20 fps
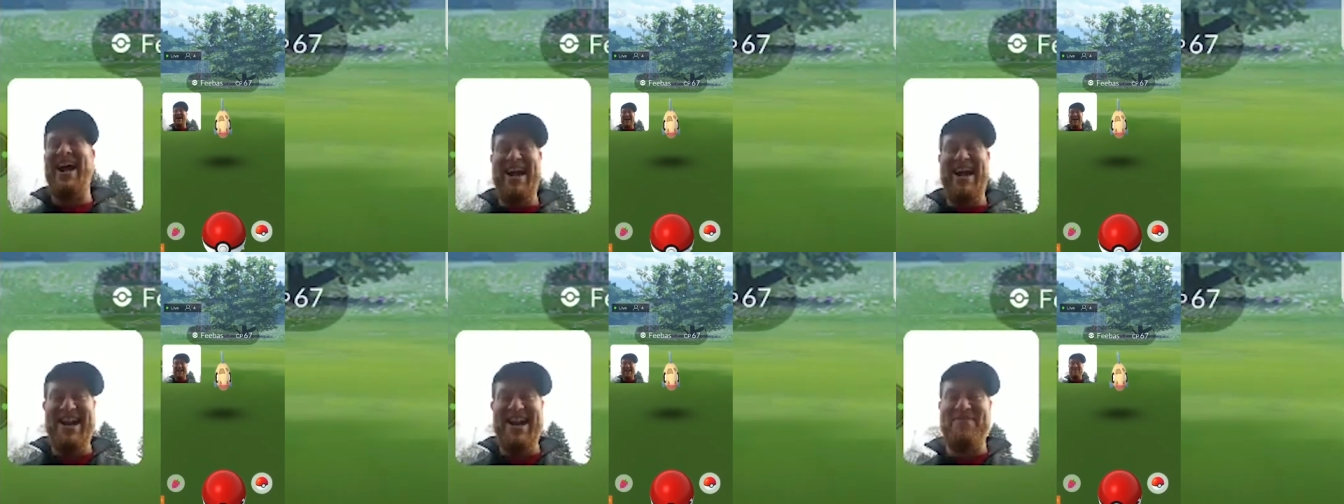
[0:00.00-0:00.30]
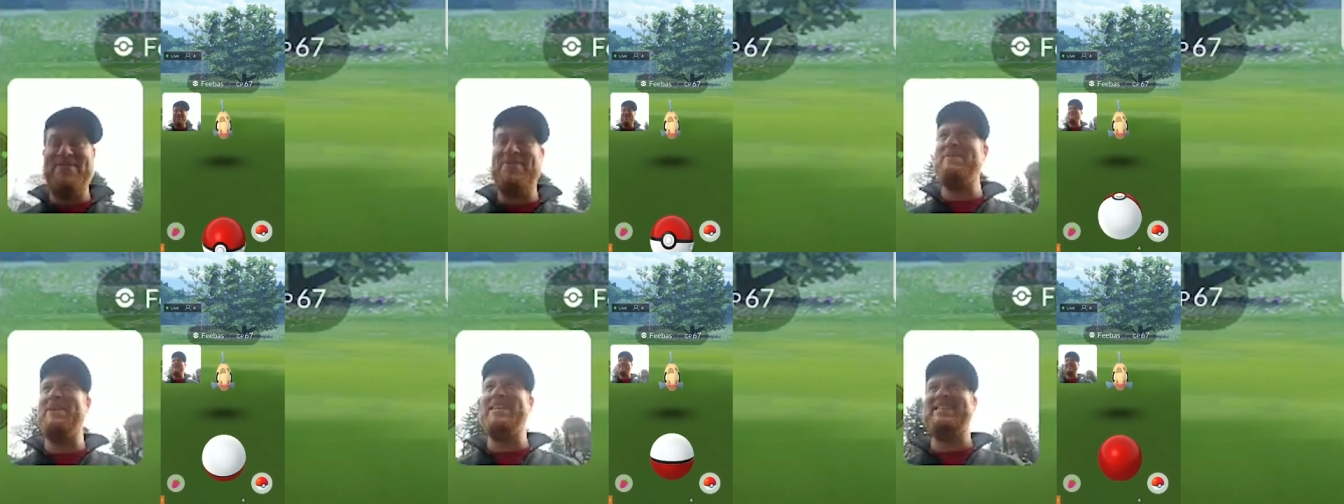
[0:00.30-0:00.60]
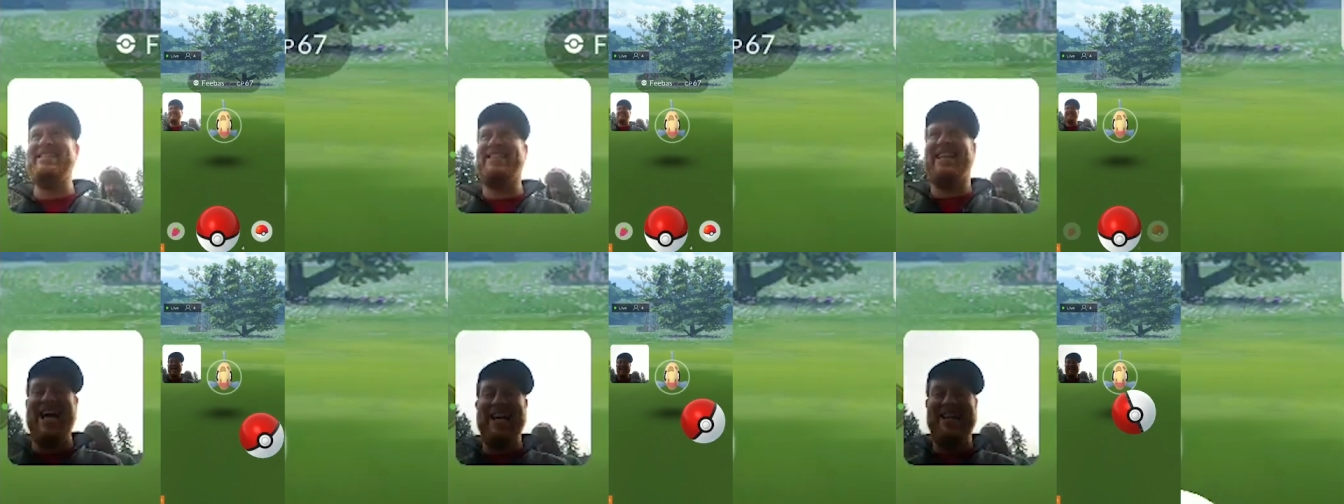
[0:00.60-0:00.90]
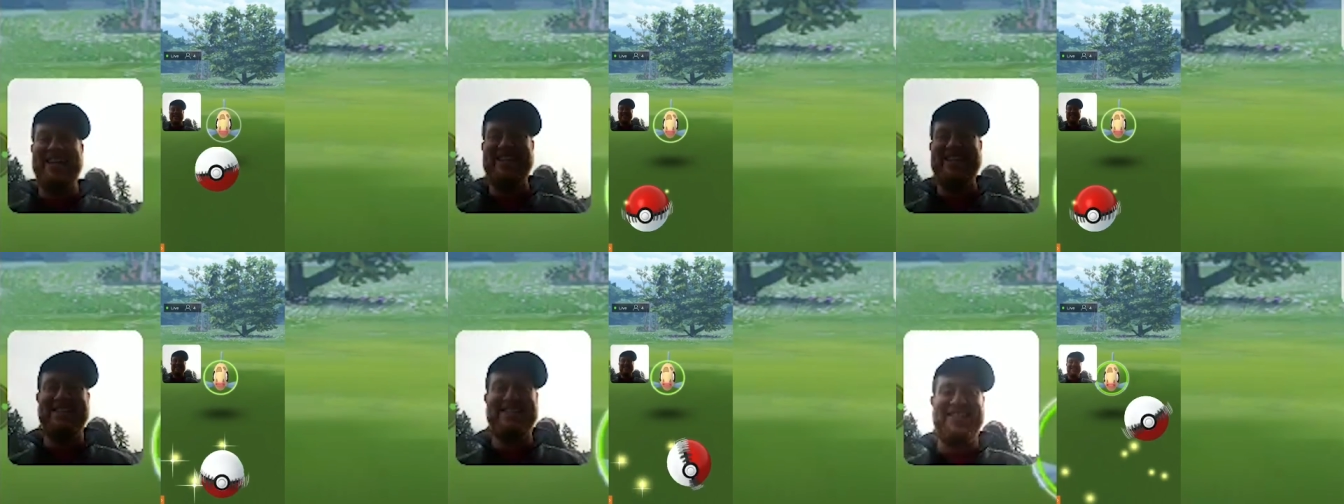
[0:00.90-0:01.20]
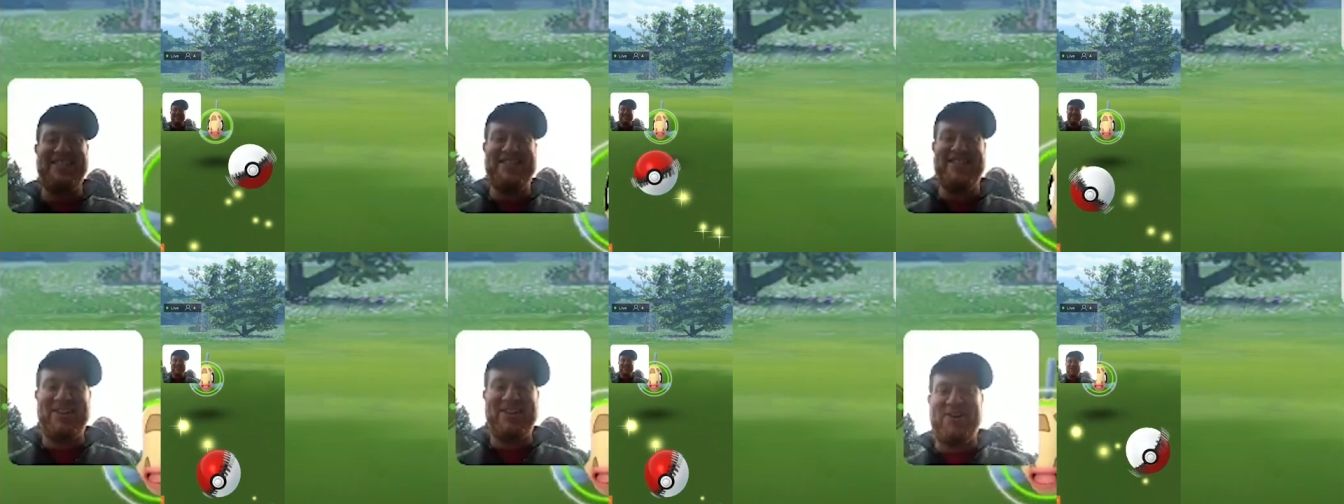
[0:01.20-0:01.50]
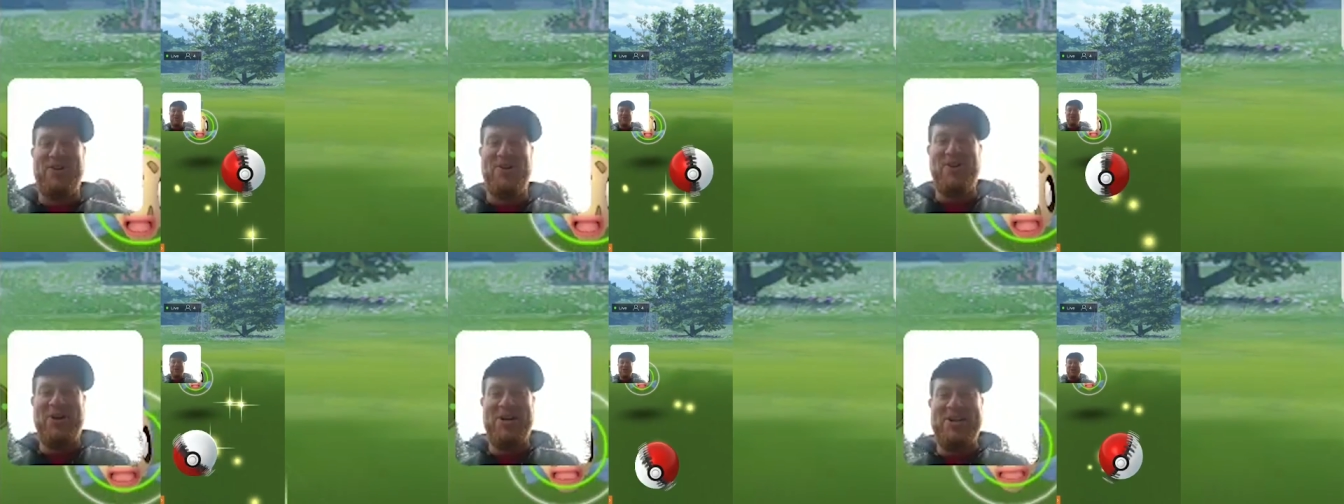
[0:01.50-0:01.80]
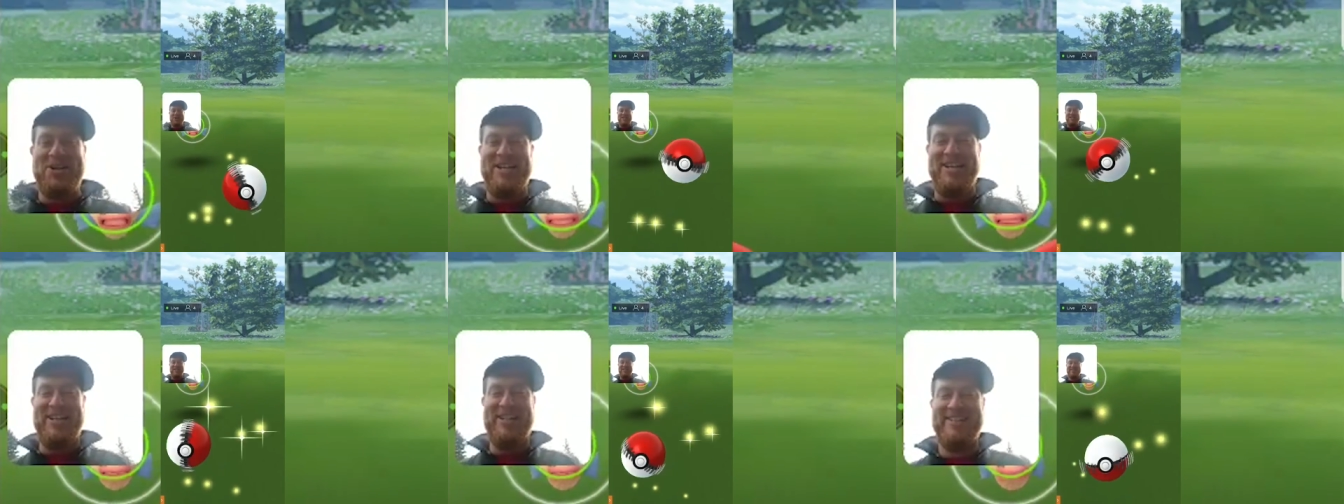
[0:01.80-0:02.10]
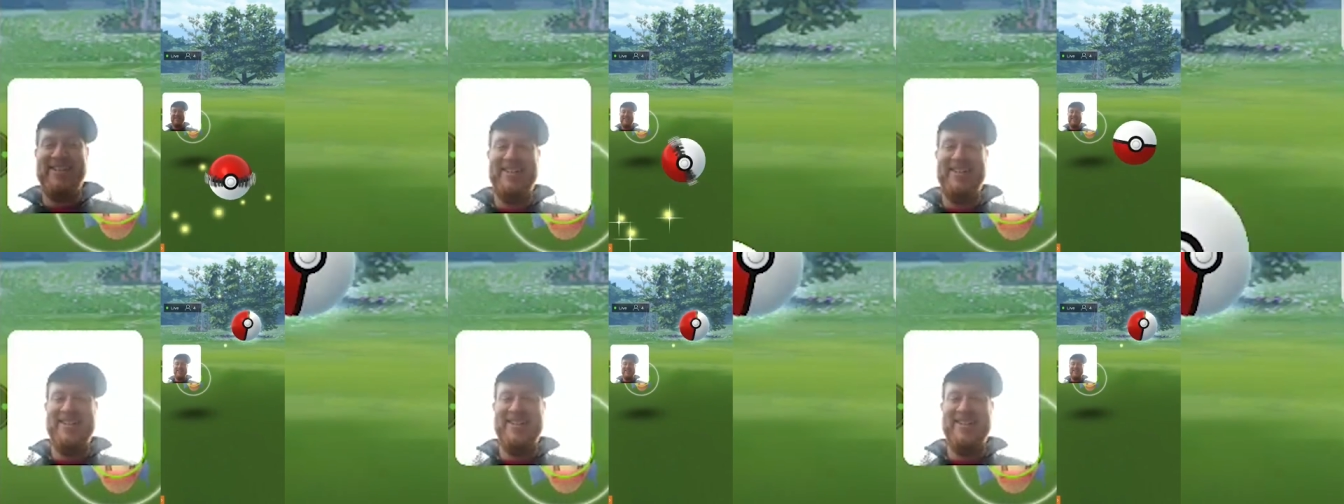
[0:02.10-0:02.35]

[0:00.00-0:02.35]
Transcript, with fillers: Right. Everybody's like, this is the corner.